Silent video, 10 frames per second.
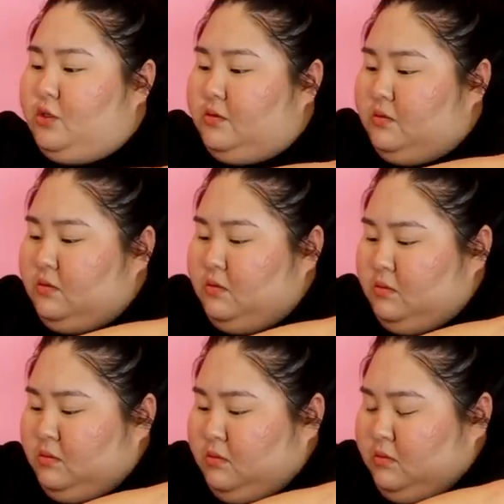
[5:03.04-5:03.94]

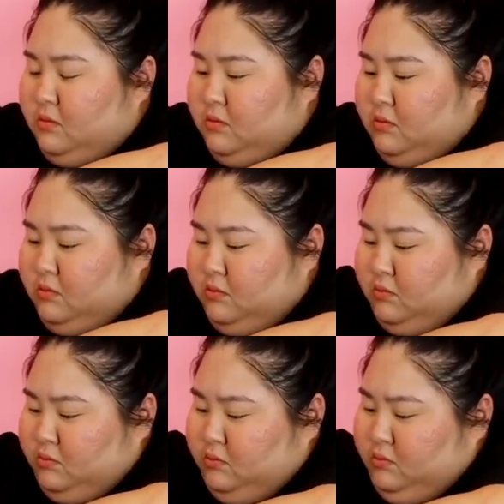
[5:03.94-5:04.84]

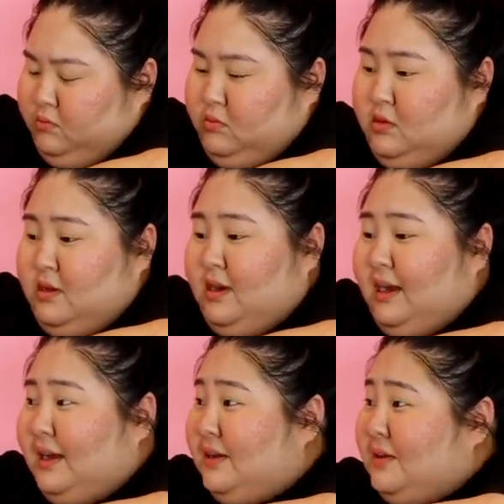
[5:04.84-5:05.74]

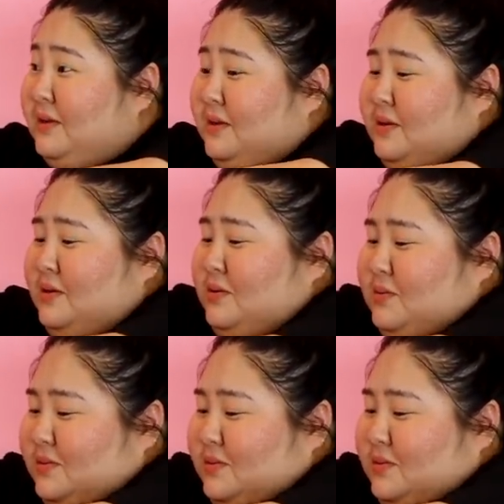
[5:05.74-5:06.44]
[no speech]